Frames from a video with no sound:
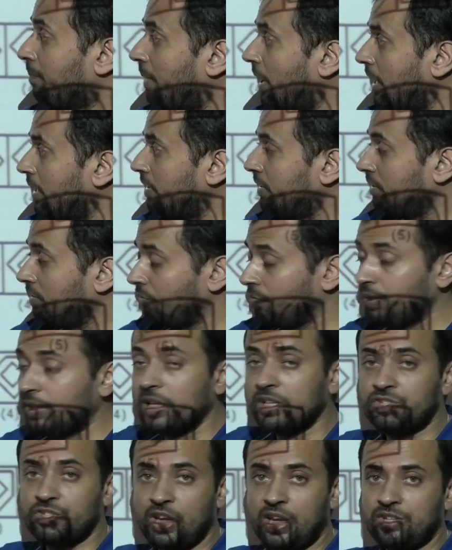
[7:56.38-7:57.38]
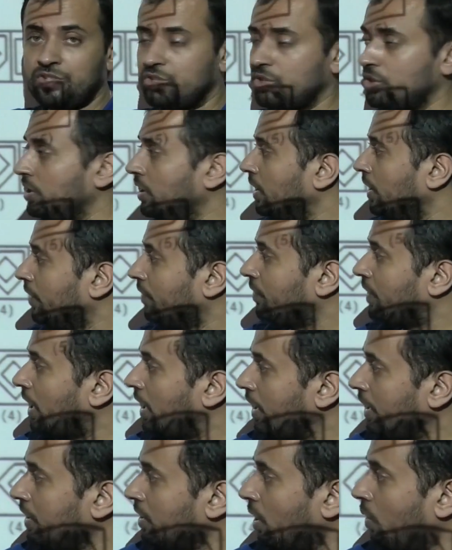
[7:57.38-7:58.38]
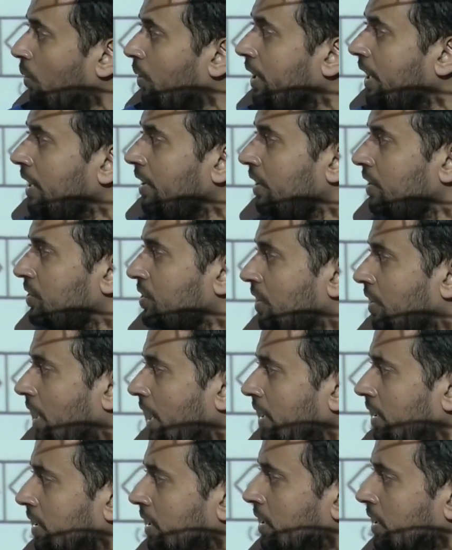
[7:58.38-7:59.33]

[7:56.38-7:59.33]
but with a change the inner orientation right